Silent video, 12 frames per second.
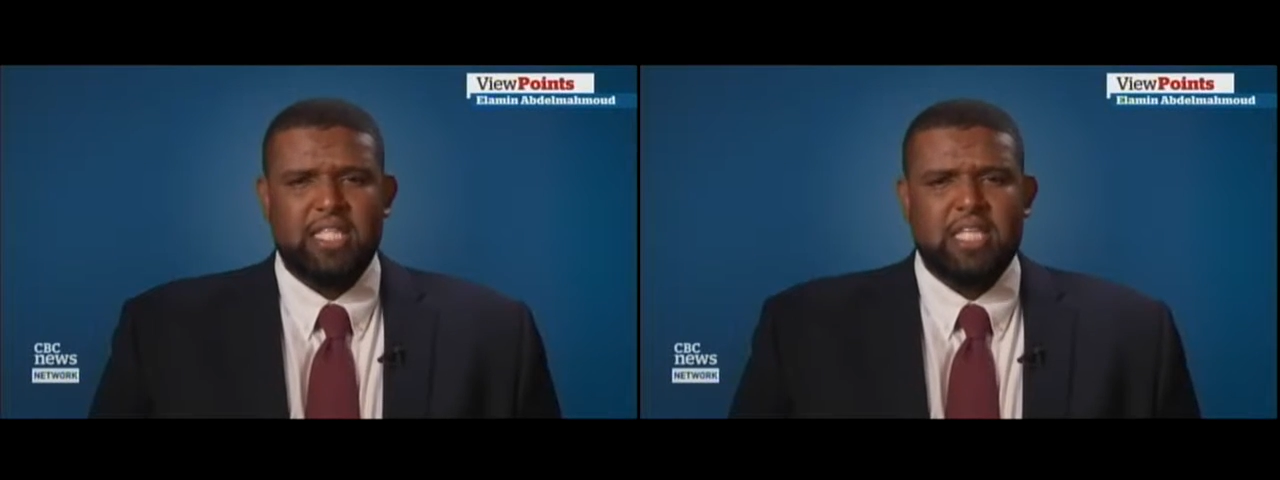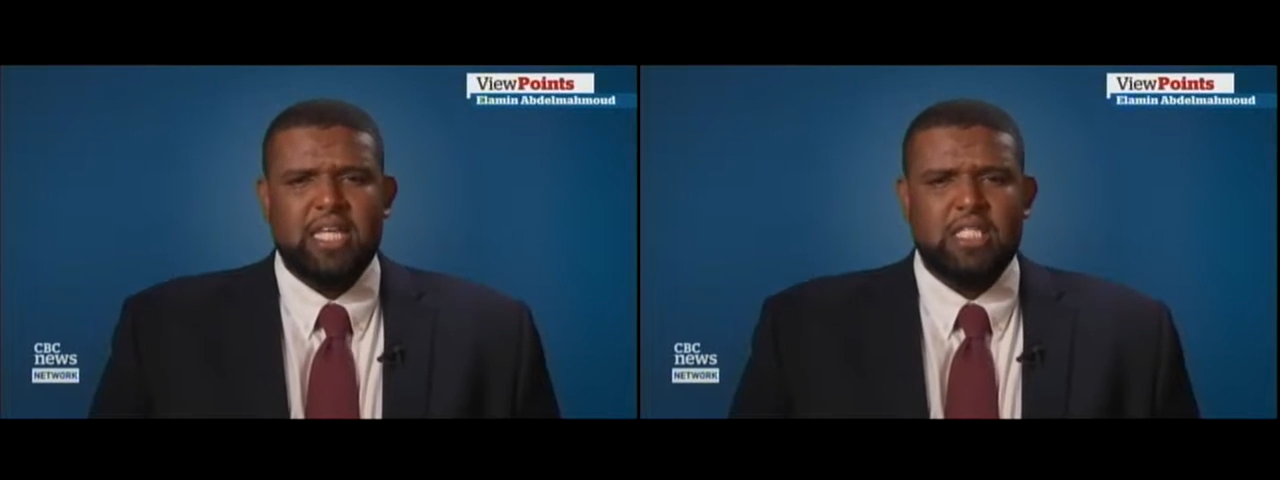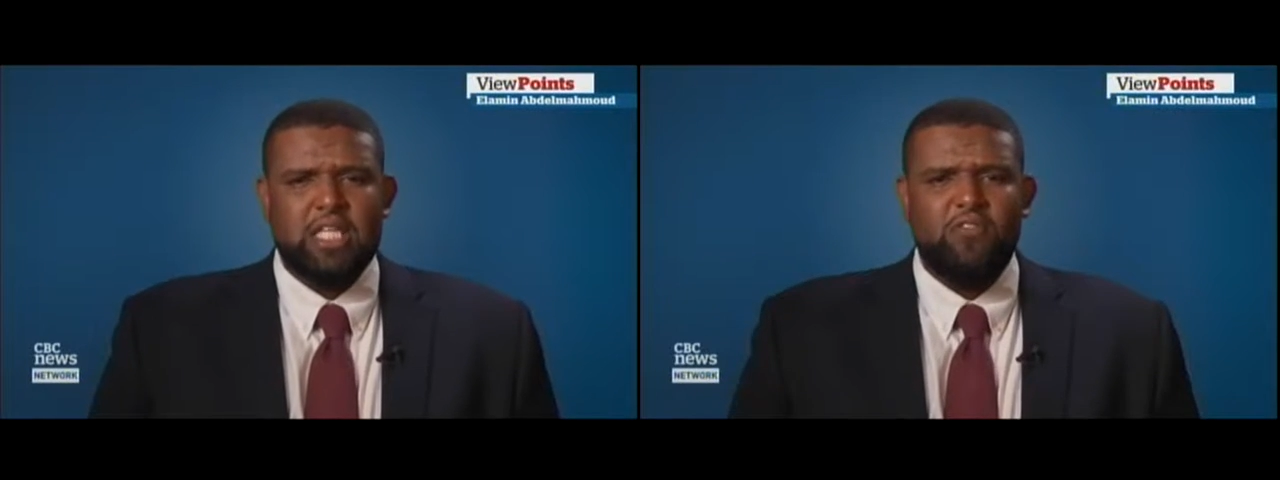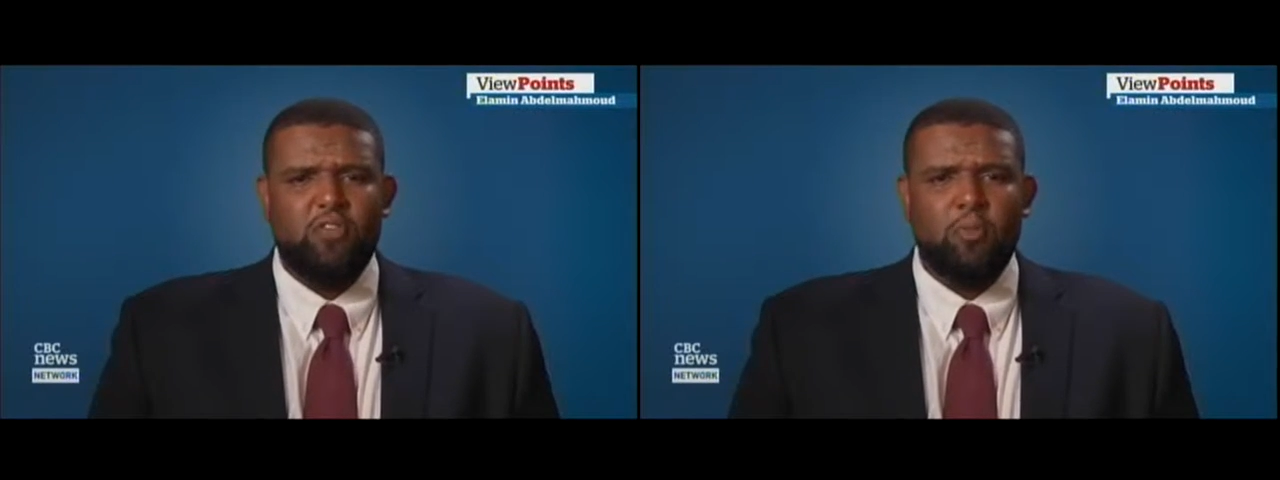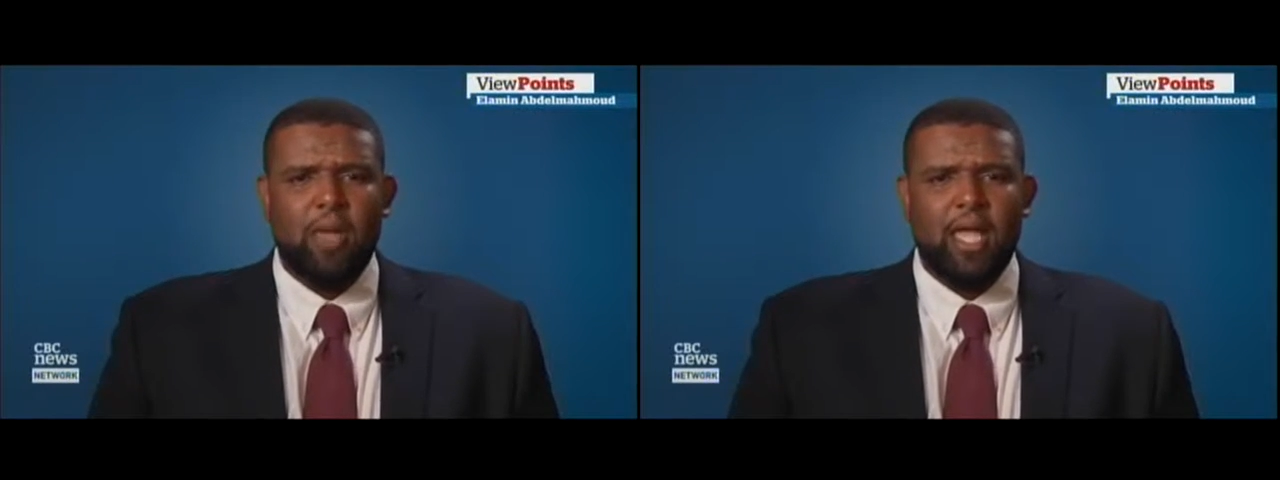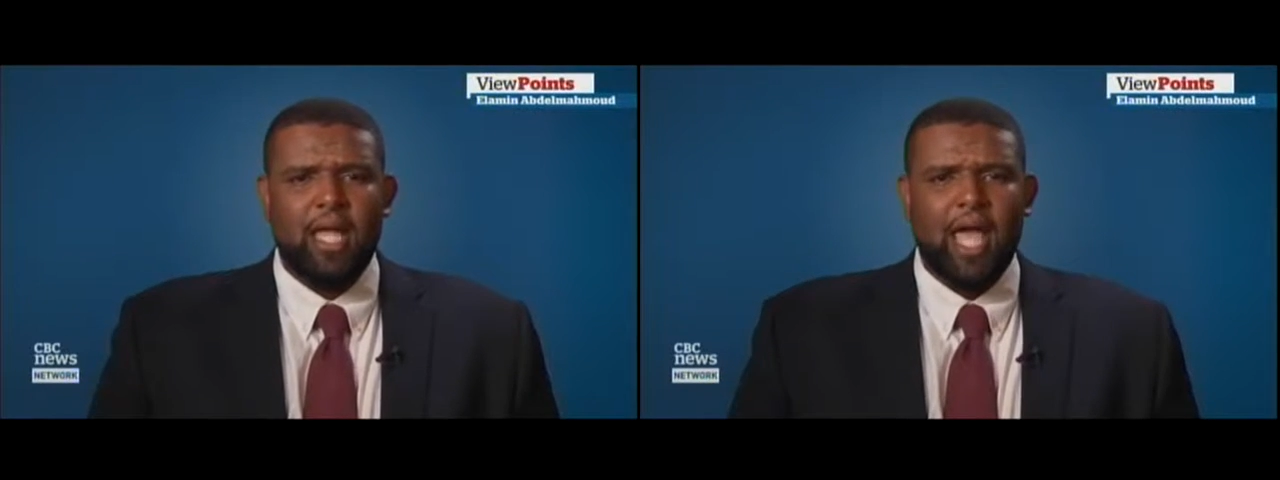It's easy
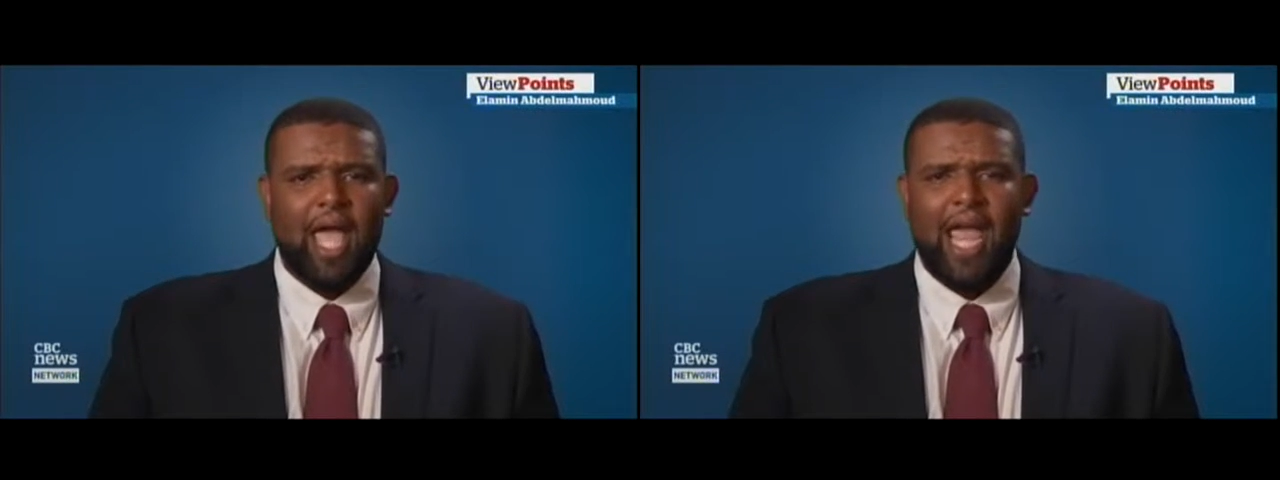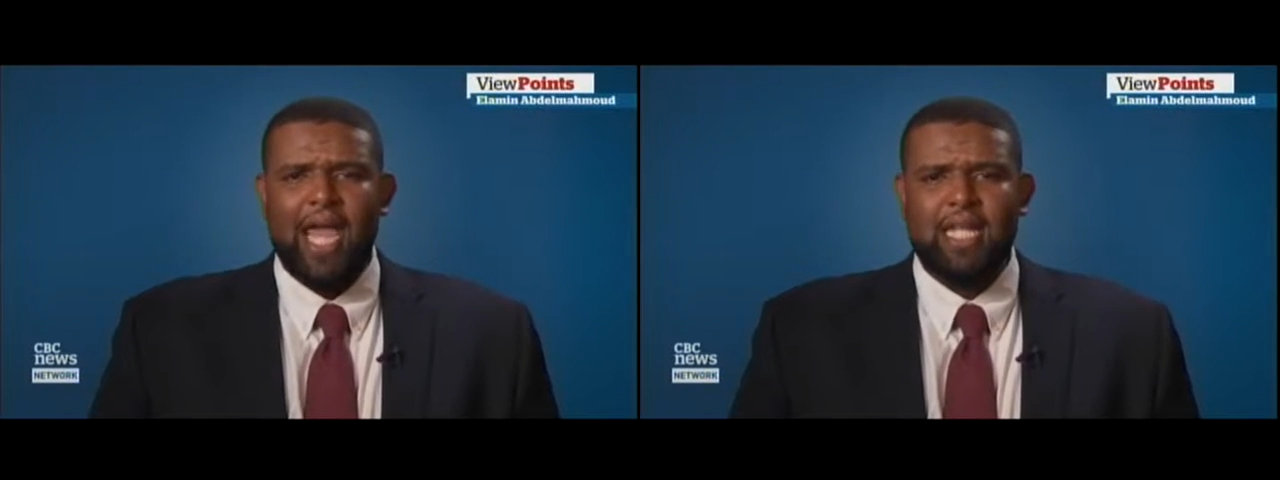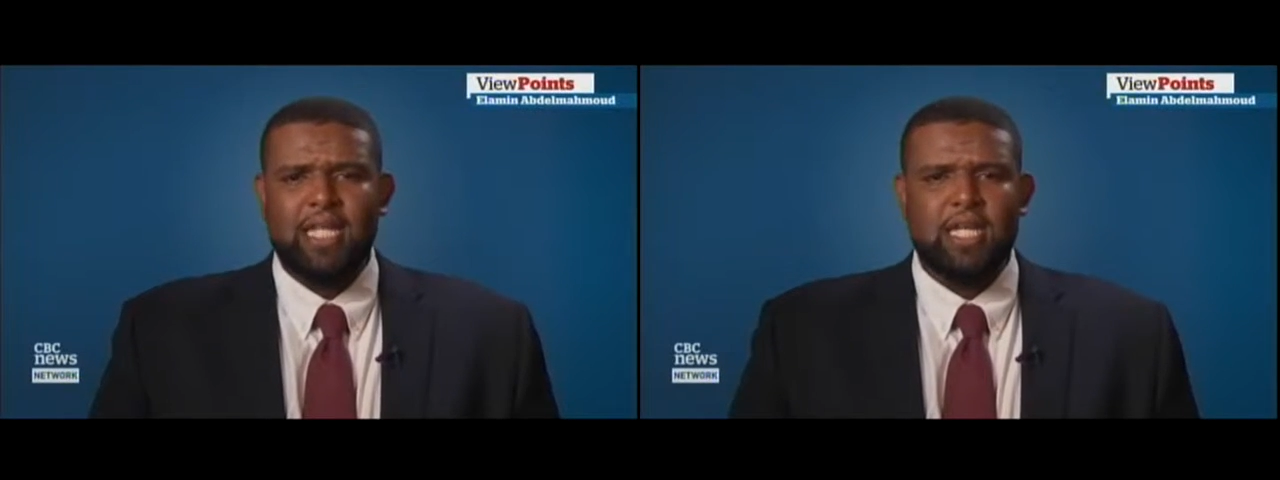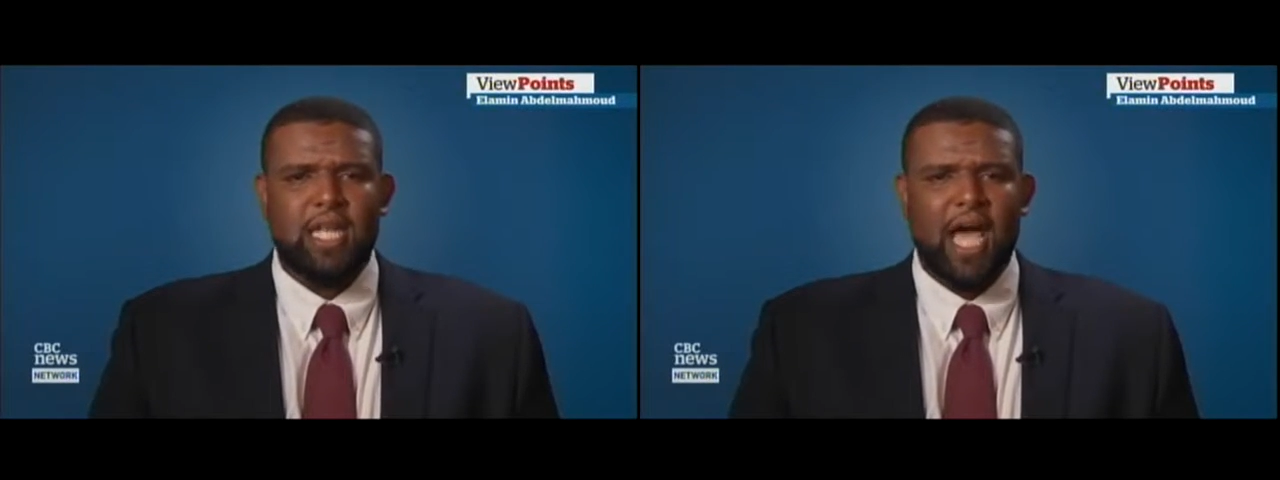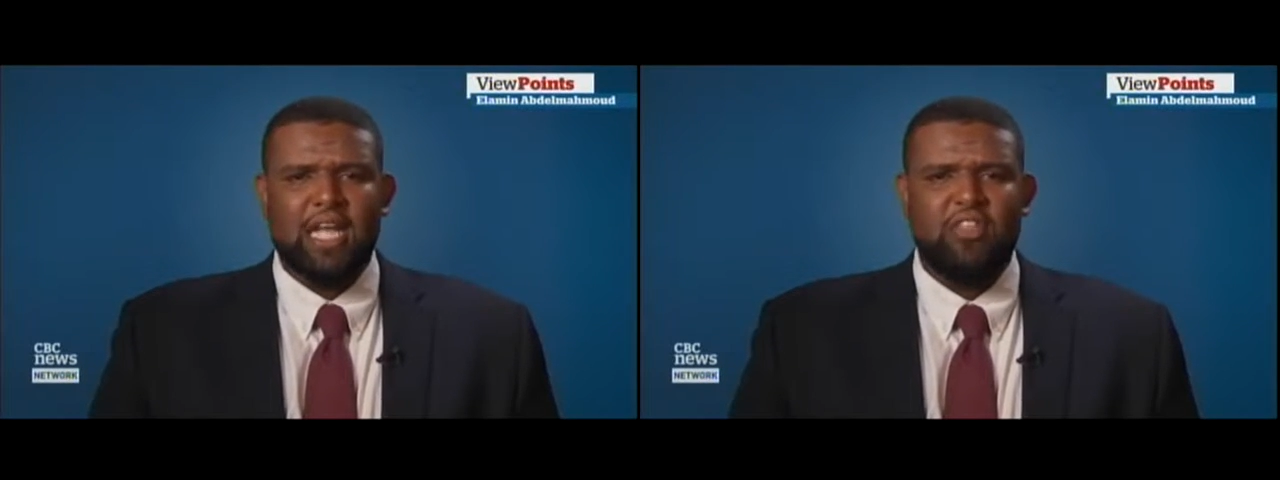if you make $80,000 to